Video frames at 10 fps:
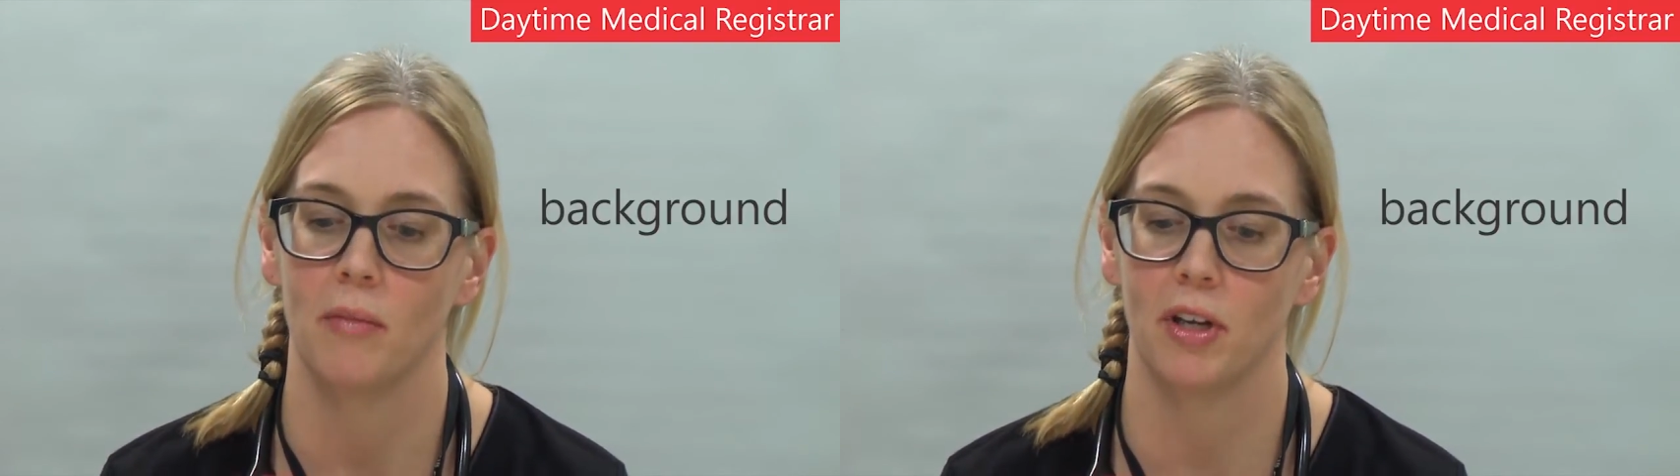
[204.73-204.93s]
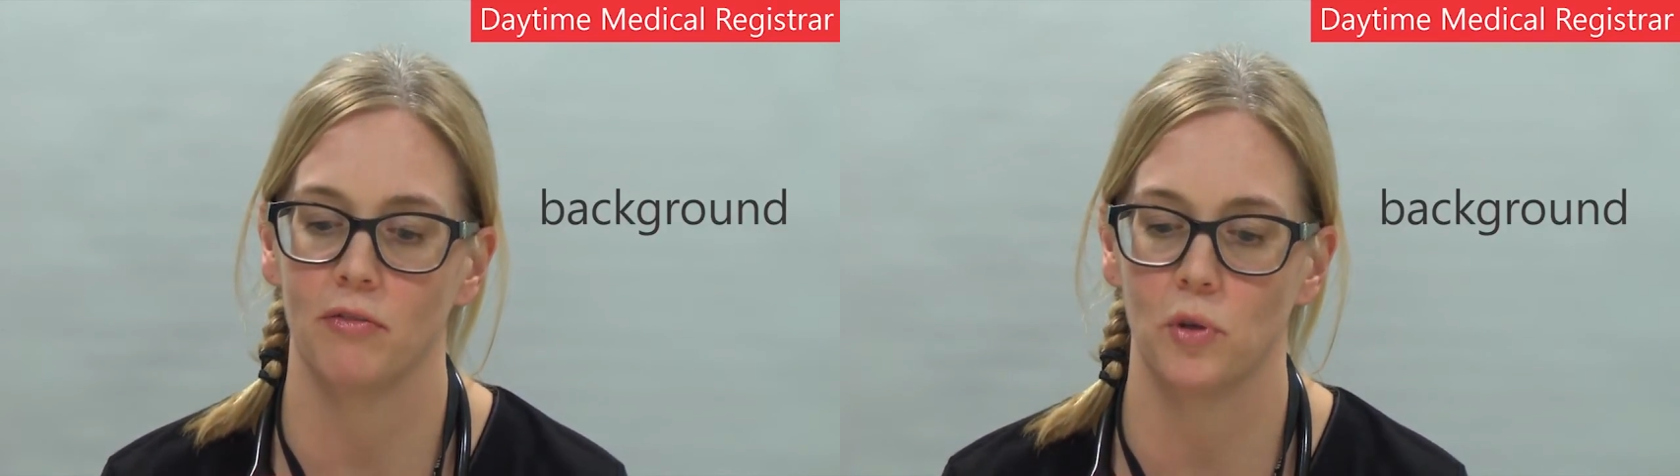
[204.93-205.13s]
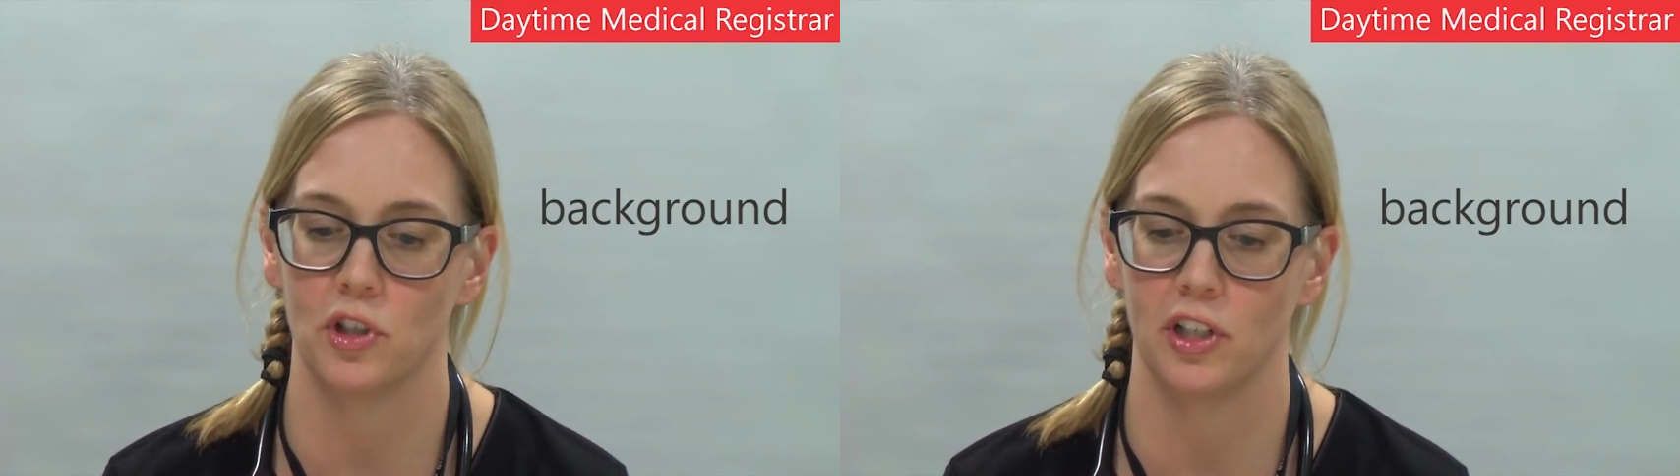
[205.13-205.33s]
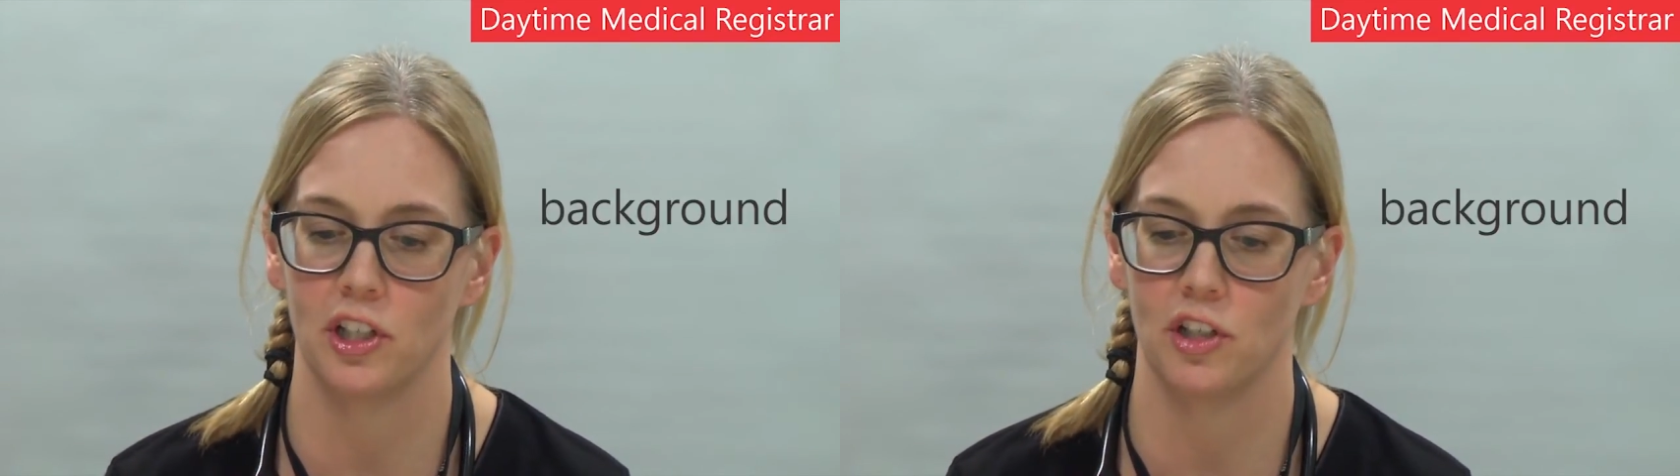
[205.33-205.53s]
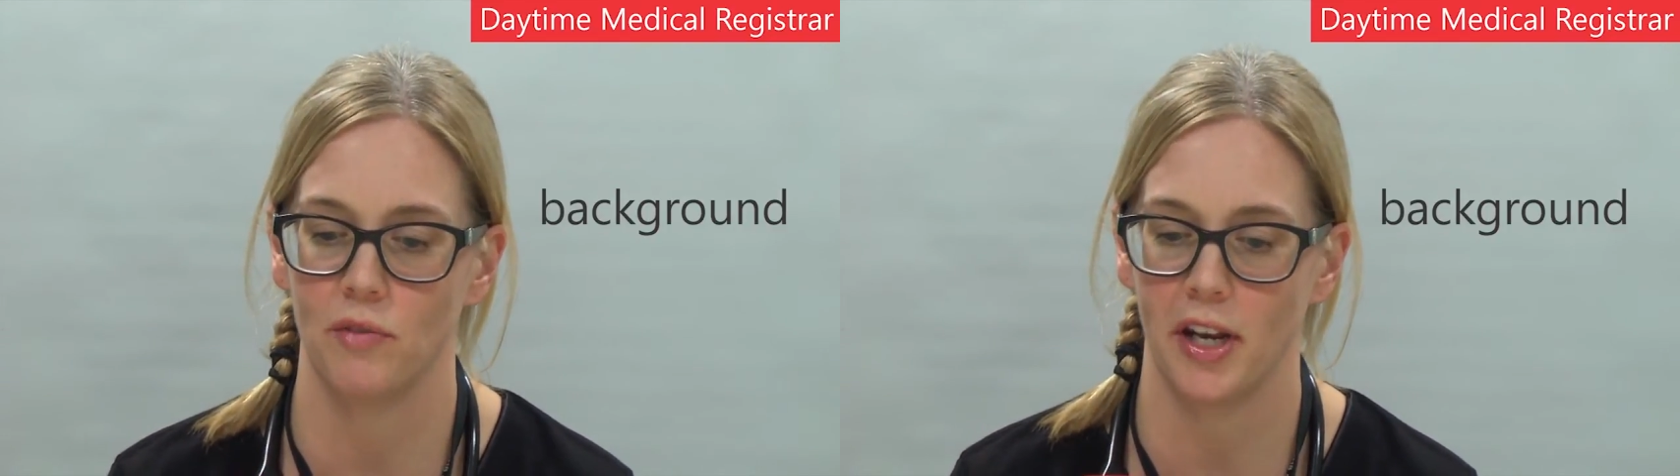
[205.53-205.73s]
but
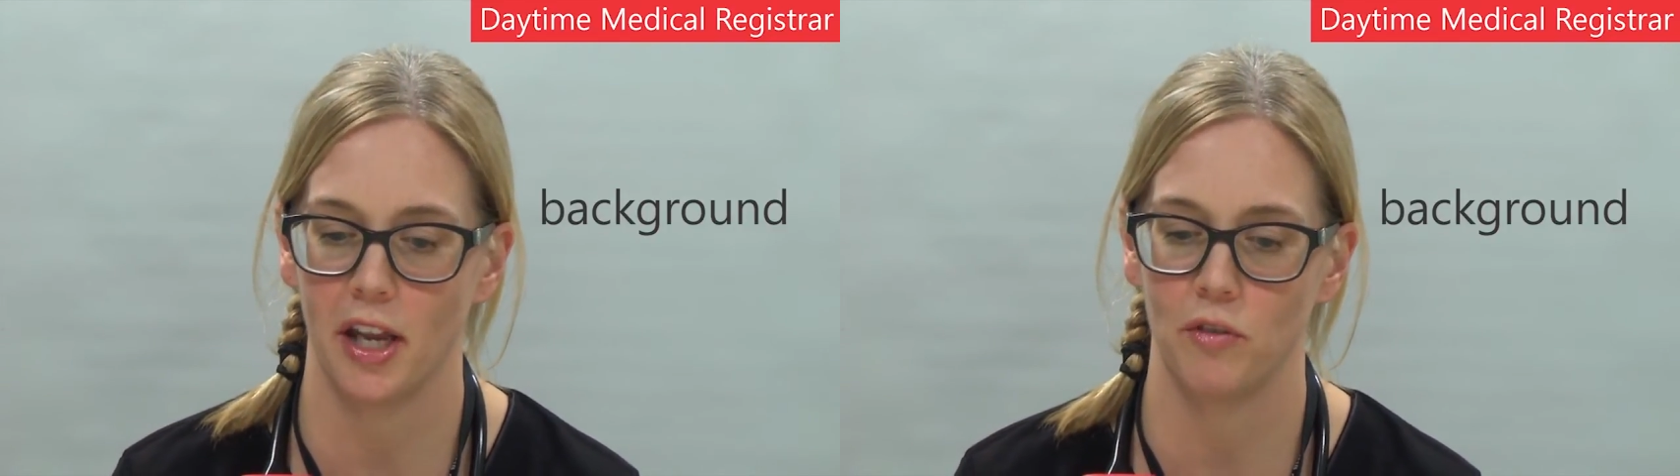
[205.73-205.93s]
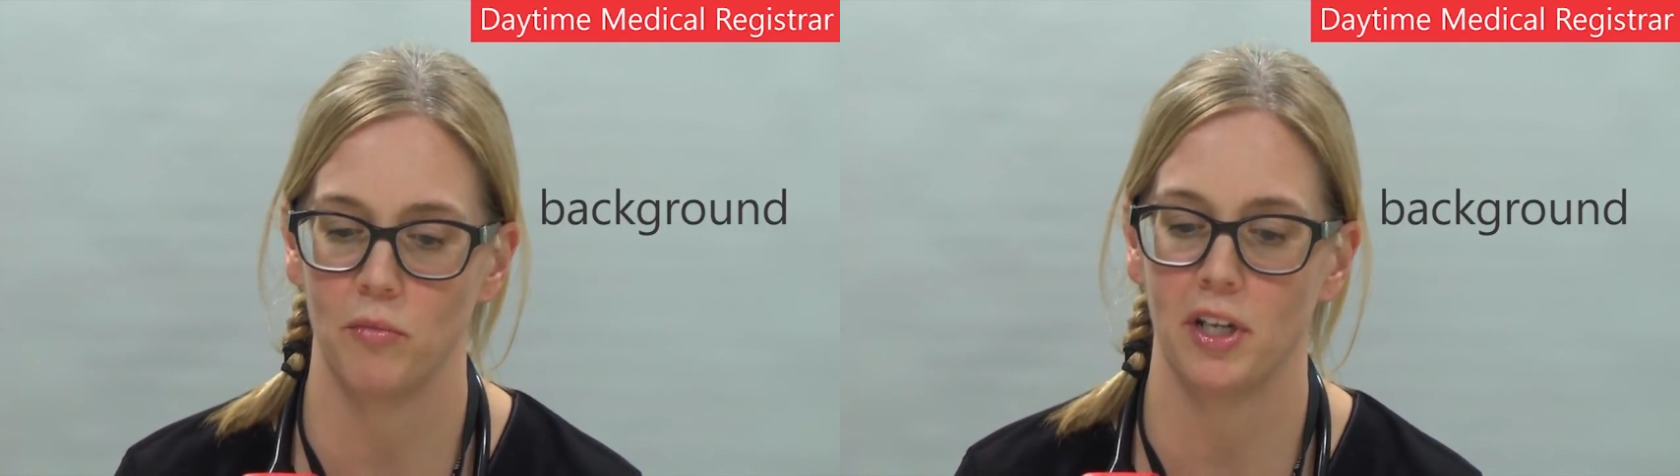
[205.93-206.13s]
unfortunately, she ran out of her